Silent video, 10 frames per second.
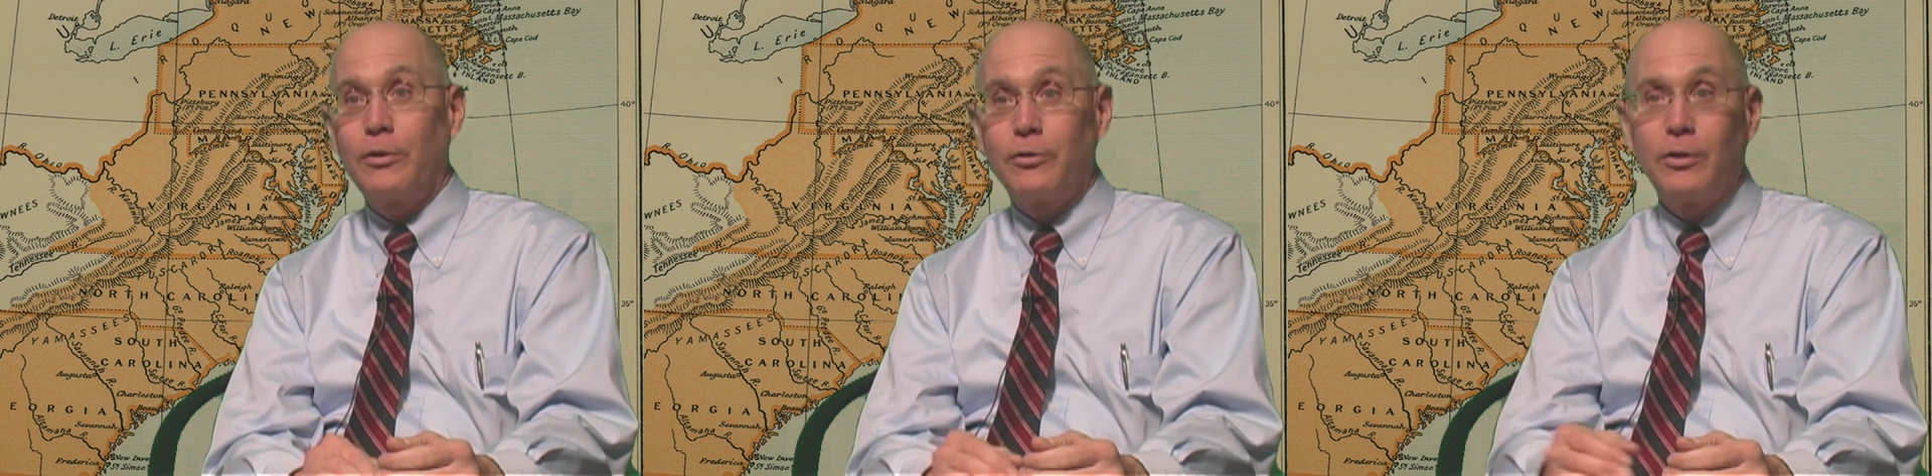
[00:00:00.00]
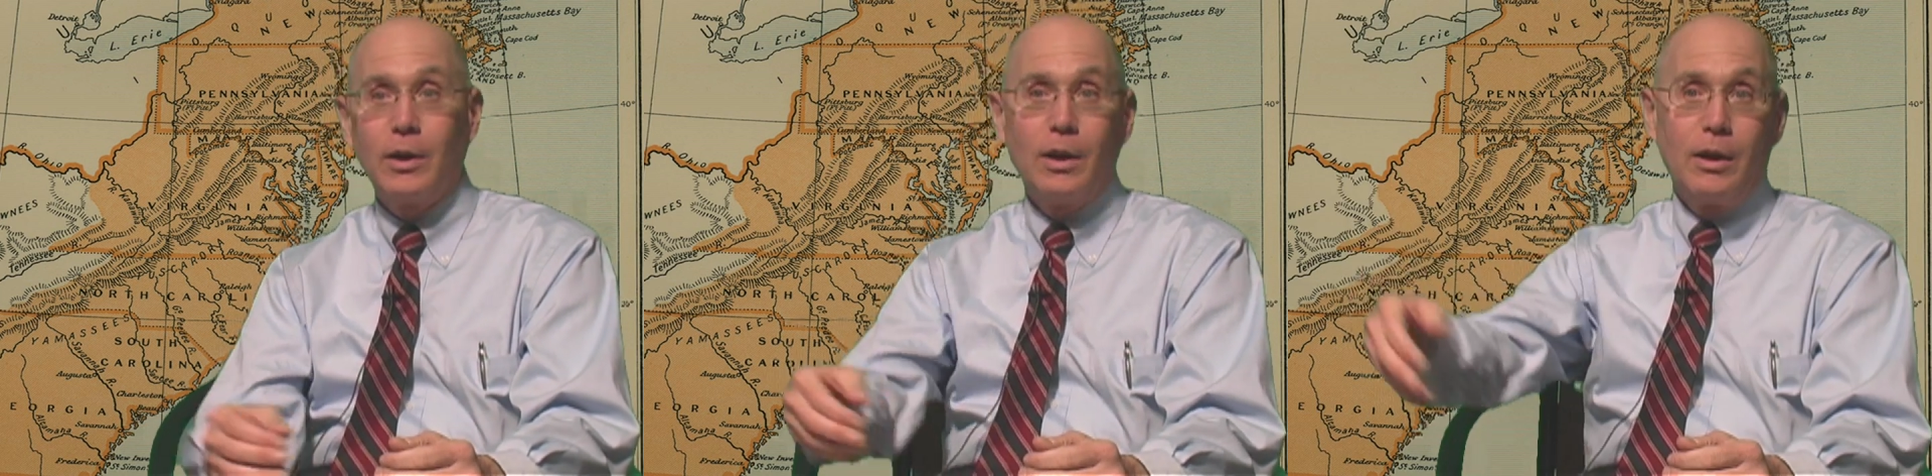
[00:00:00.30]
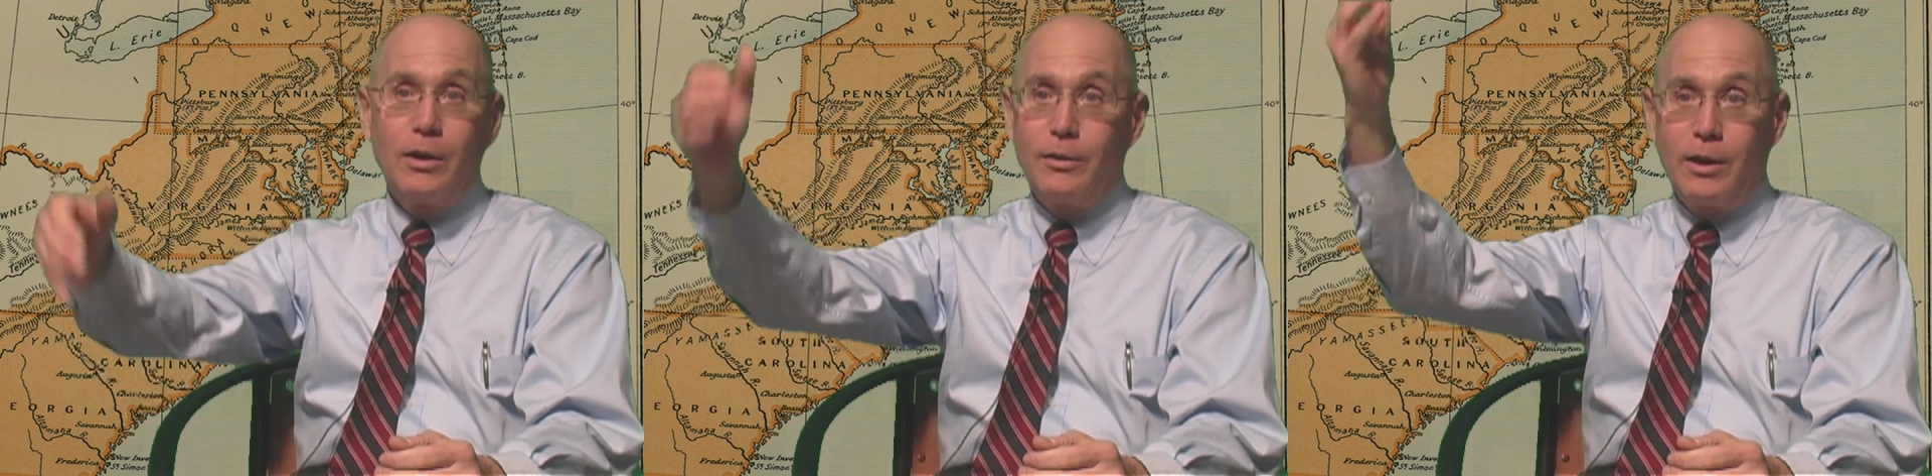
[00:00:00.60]
is
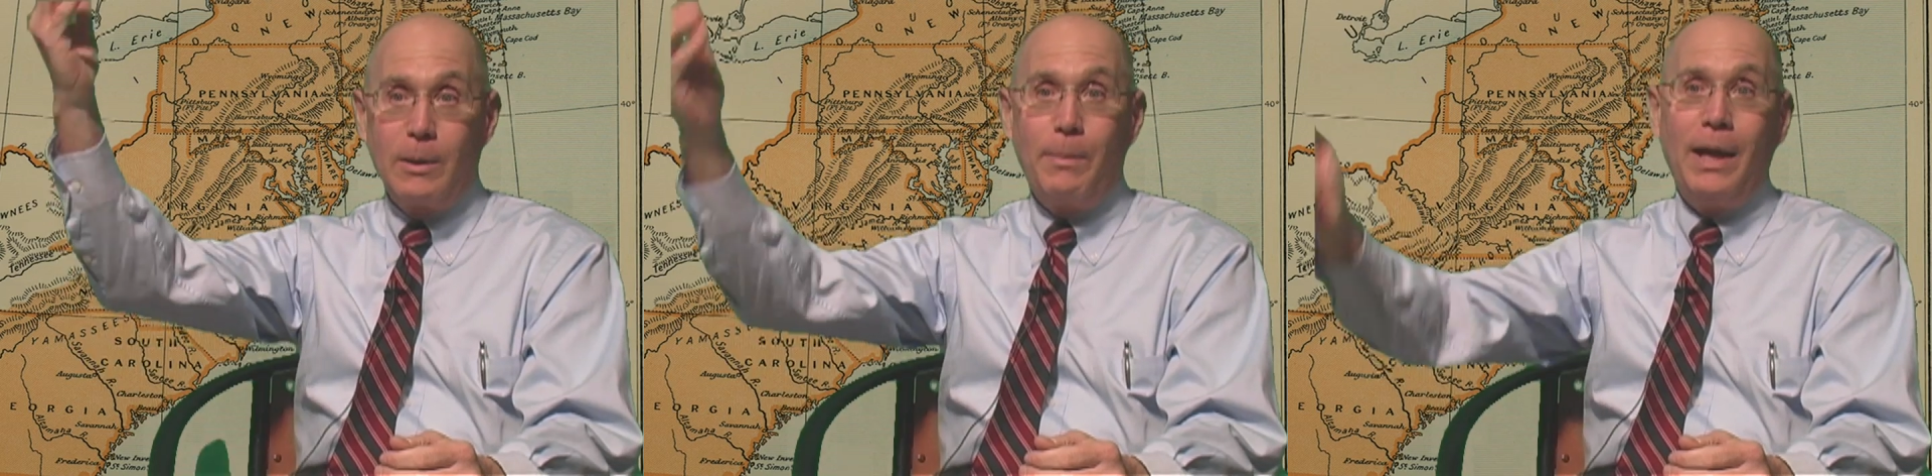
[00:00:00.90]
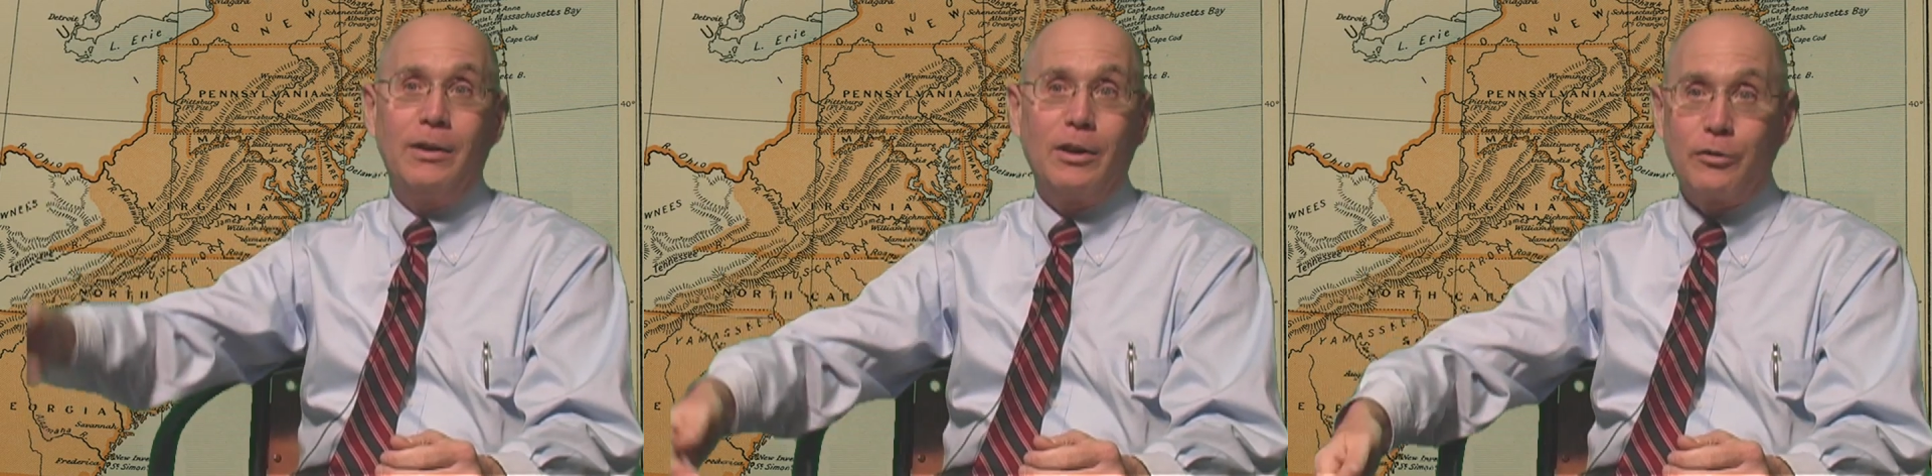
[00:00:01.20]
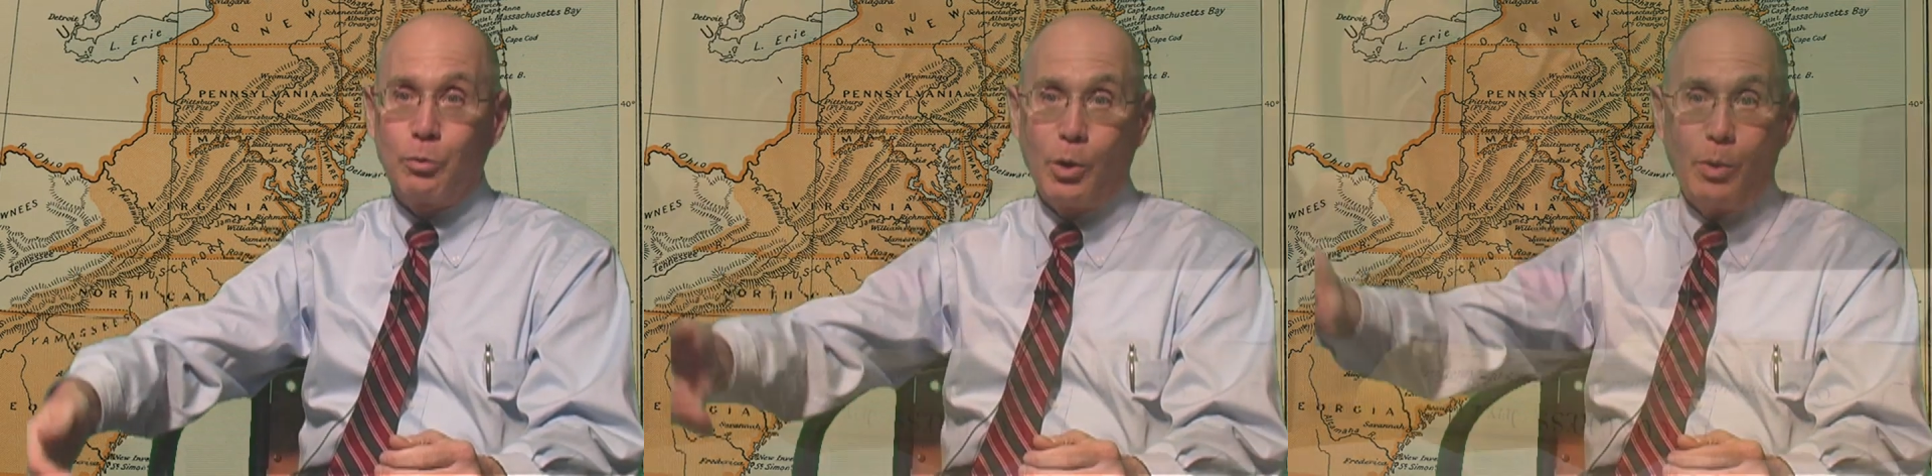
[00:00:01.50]
the
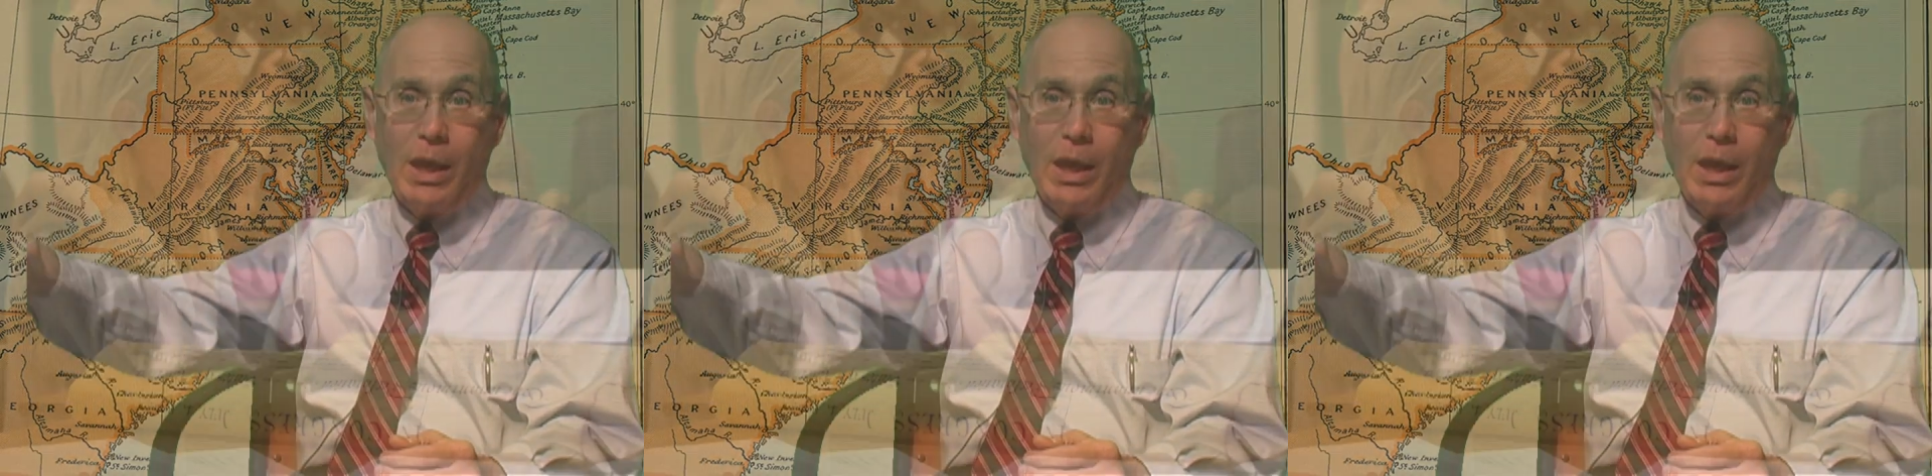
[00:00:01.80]
appendix where we